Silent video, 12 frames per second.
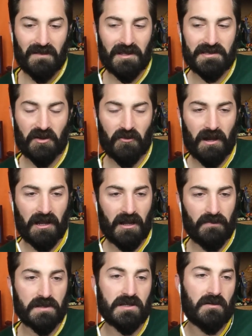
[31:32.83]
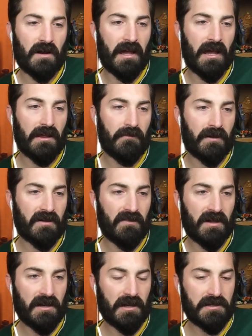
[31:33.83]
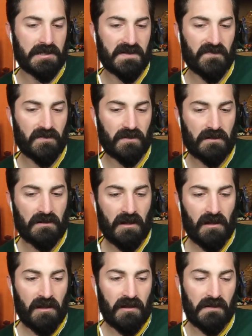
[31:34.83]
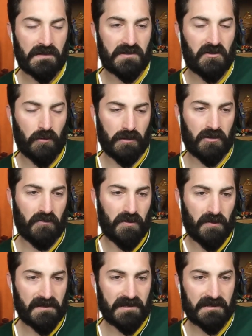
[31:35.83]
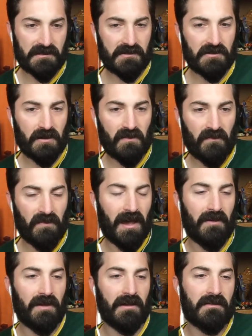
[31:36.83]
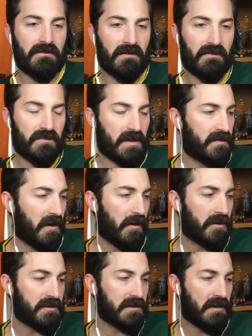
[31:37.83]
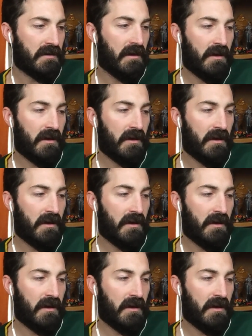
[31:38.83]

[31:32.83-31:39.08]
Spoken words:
it's a great episode. I highly recommend it, just for historical purposes in the term of Batman mythology.